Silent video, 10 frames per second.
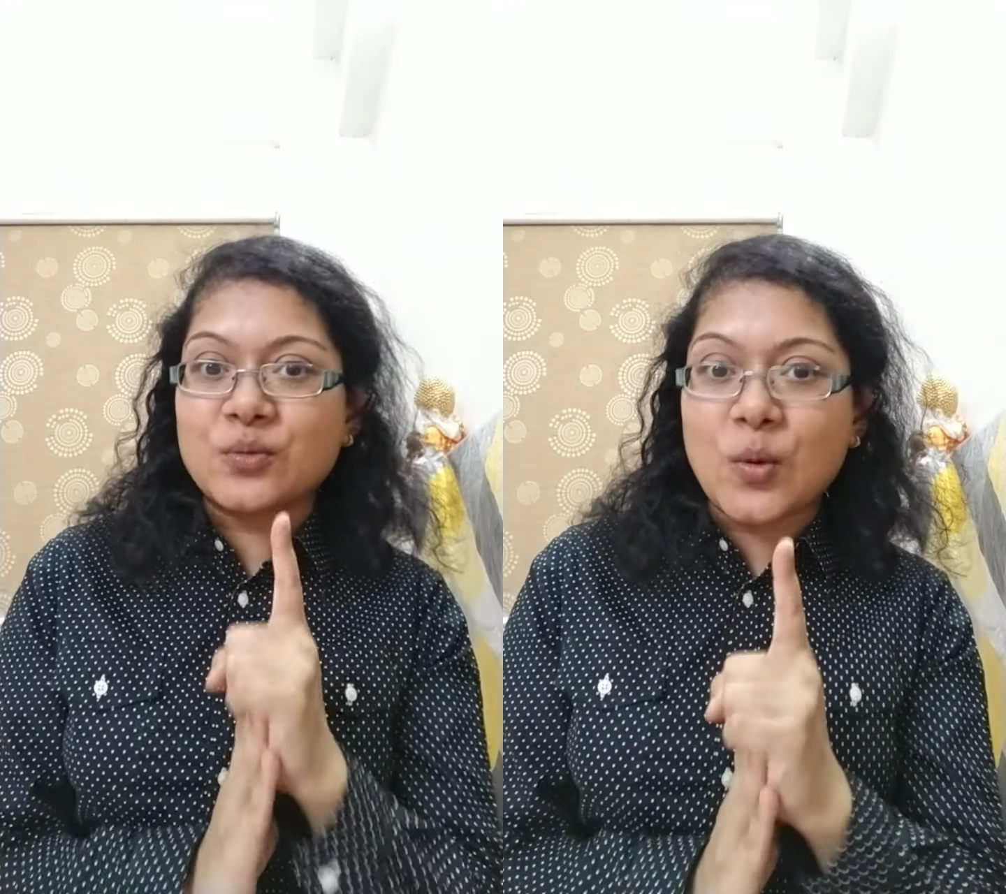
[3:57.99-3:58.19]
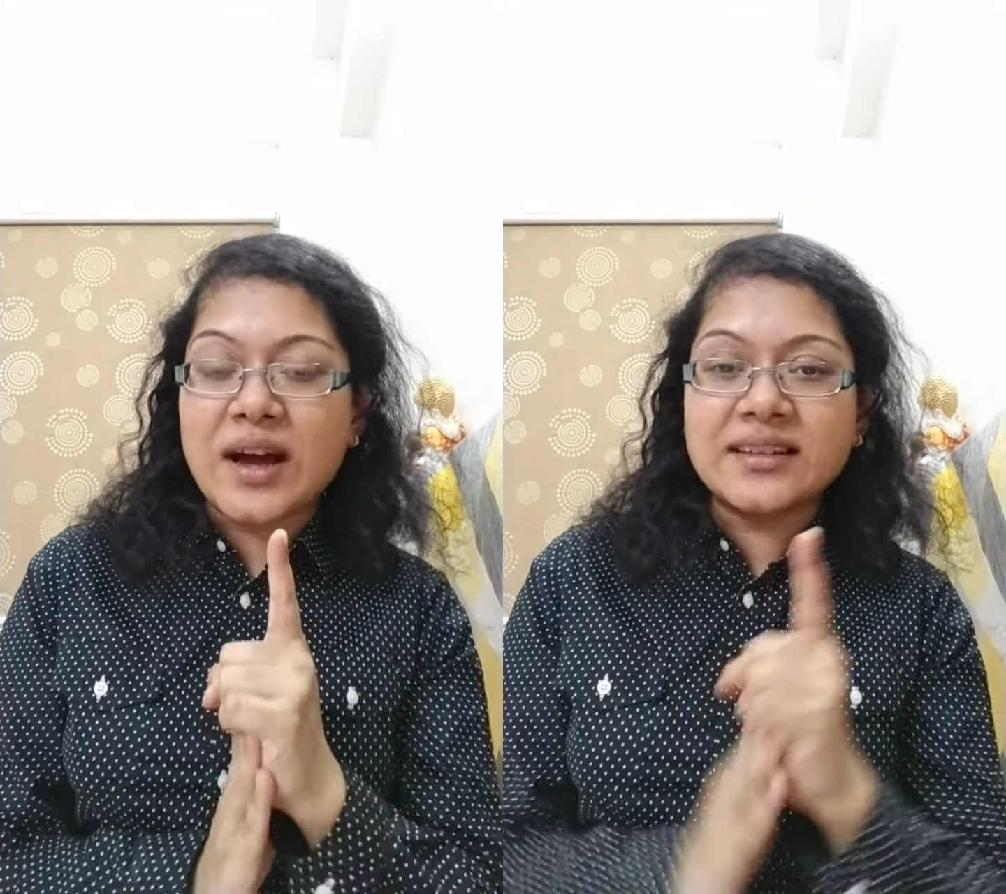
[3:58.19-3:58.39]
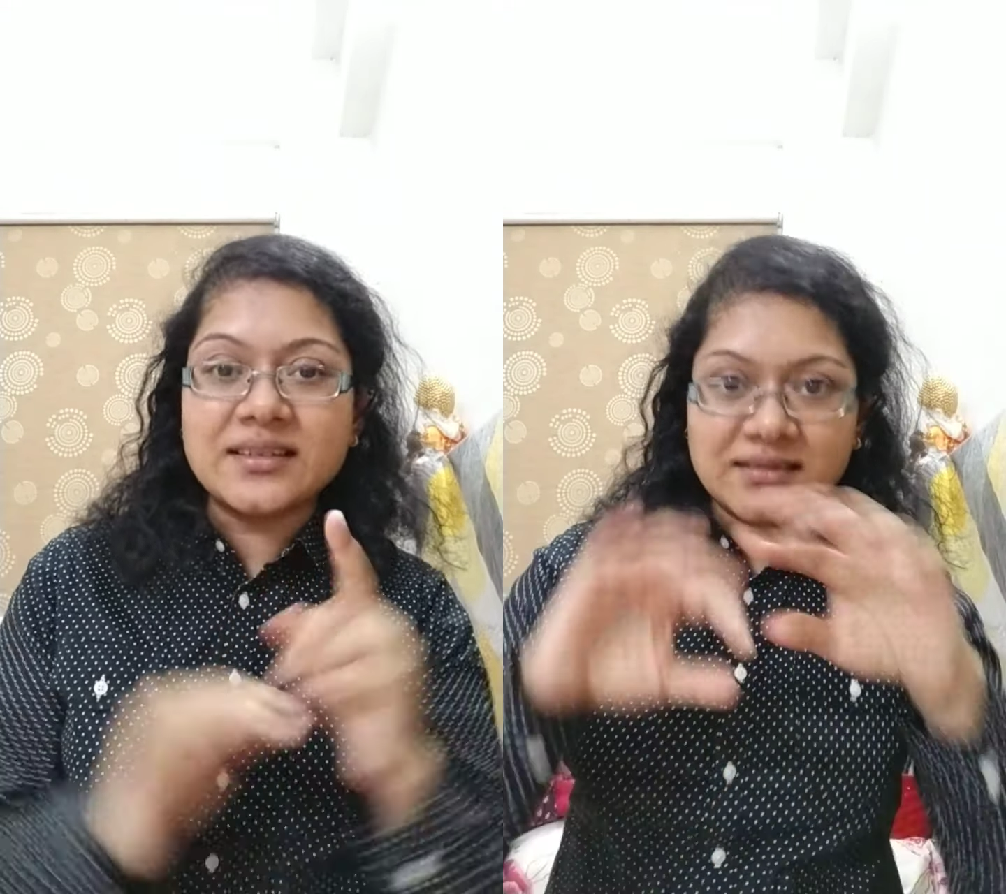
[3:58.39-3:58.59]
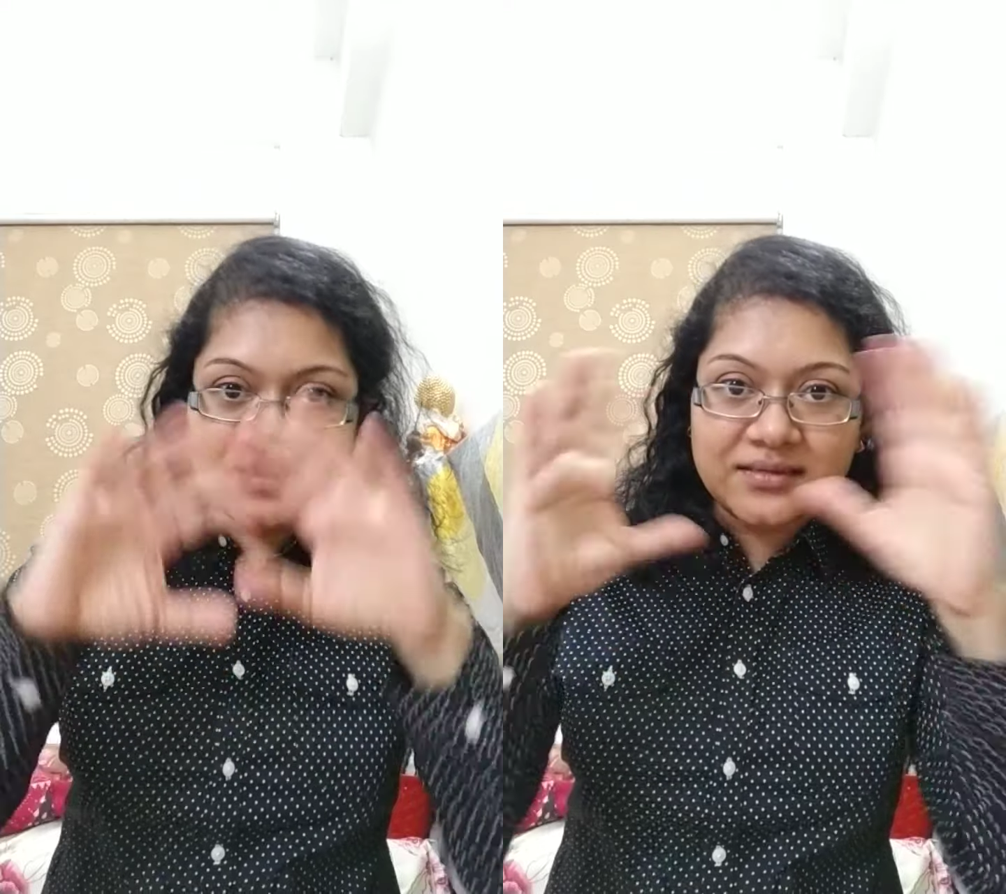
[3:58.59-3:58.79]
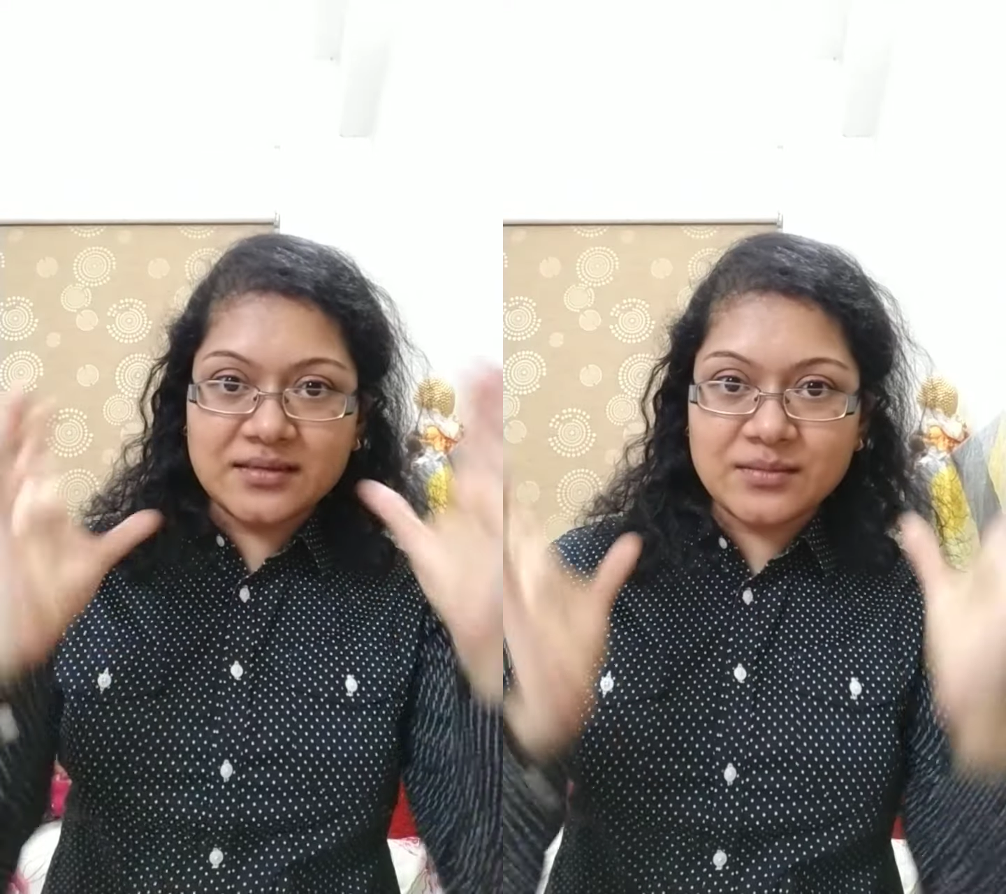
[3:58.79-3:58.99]
one
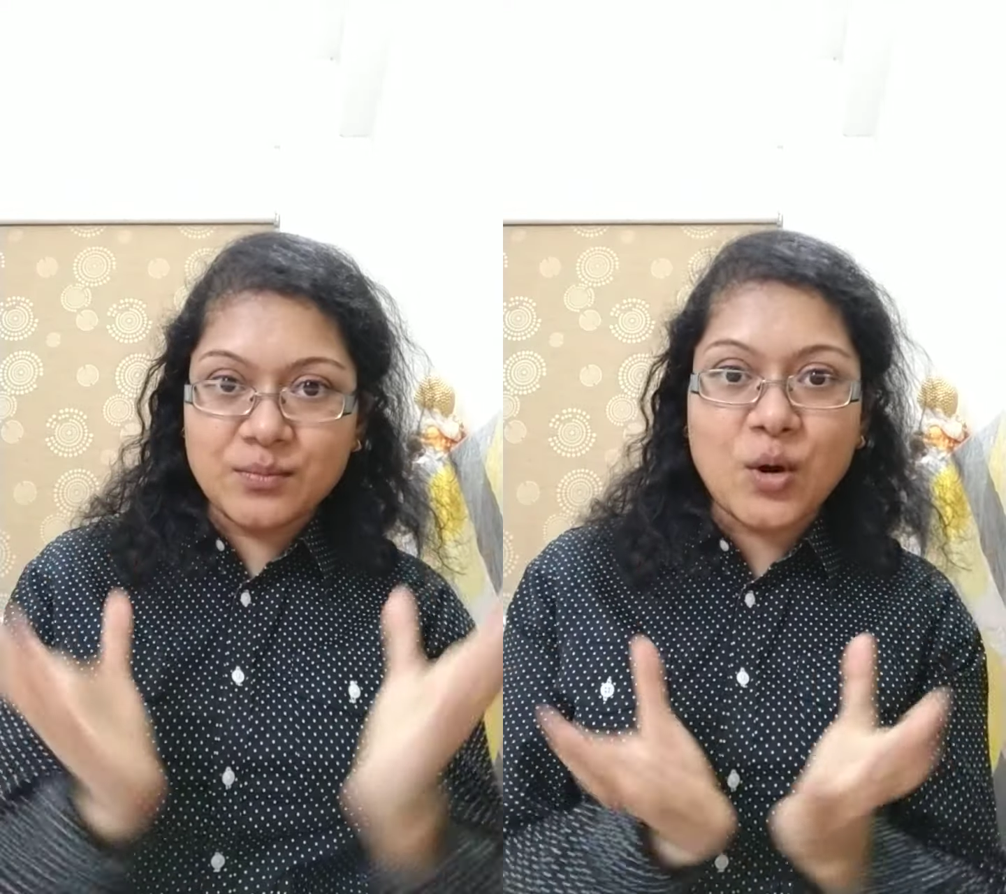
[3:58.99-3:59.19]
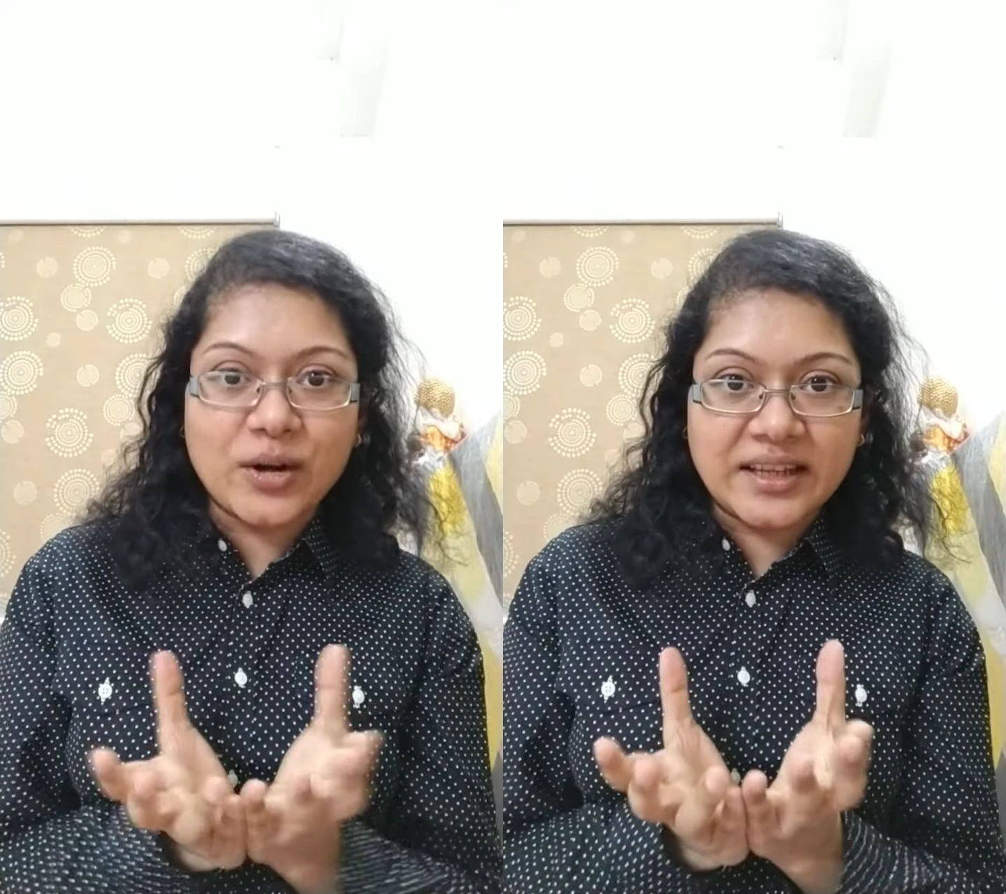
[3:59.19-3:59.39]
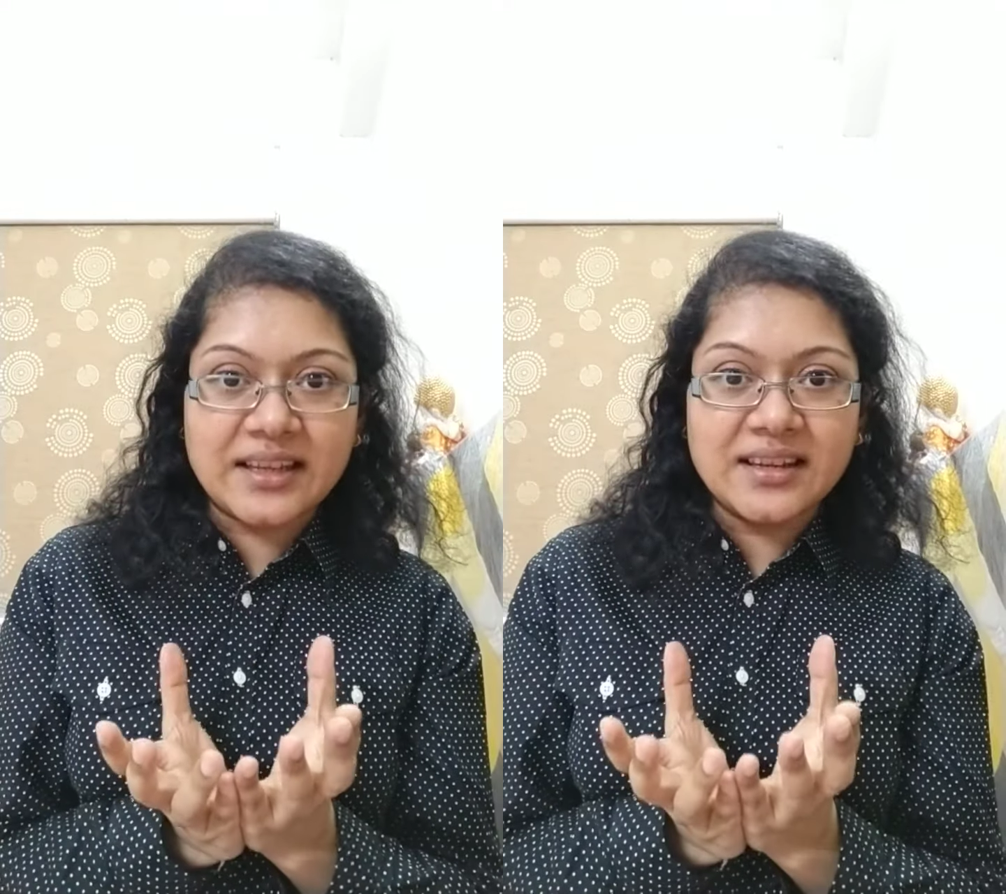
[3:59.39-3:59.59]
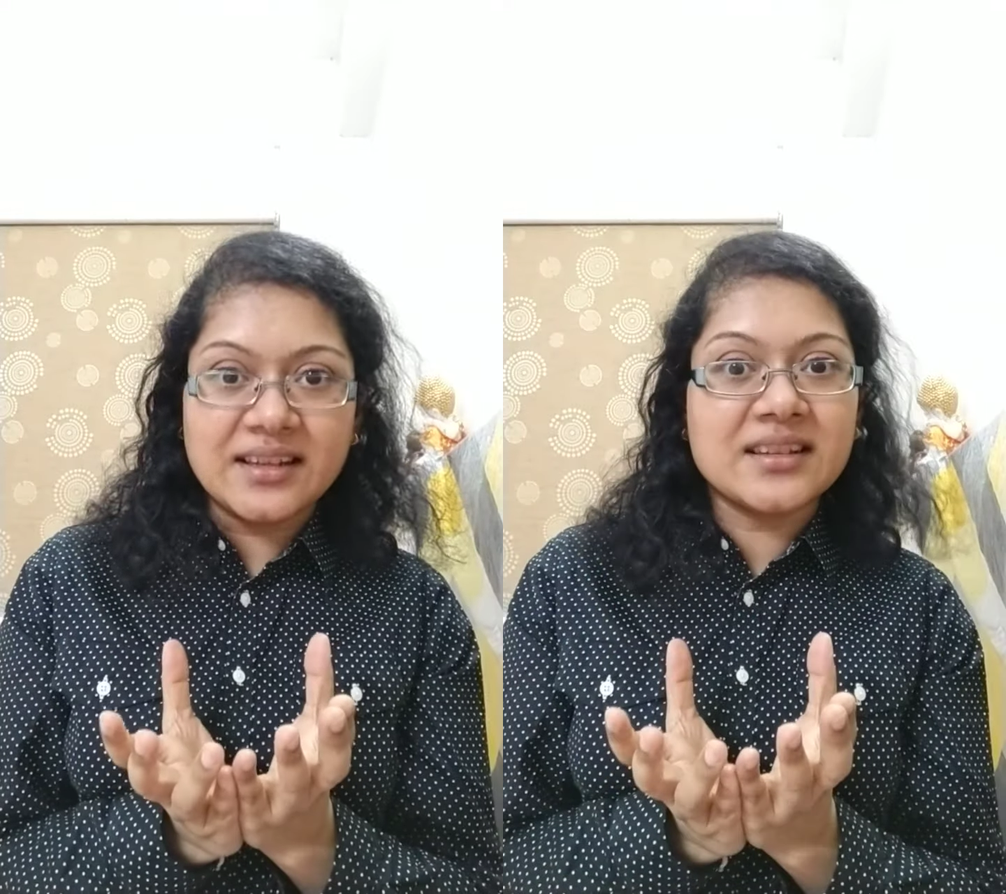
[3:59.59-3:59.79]
body,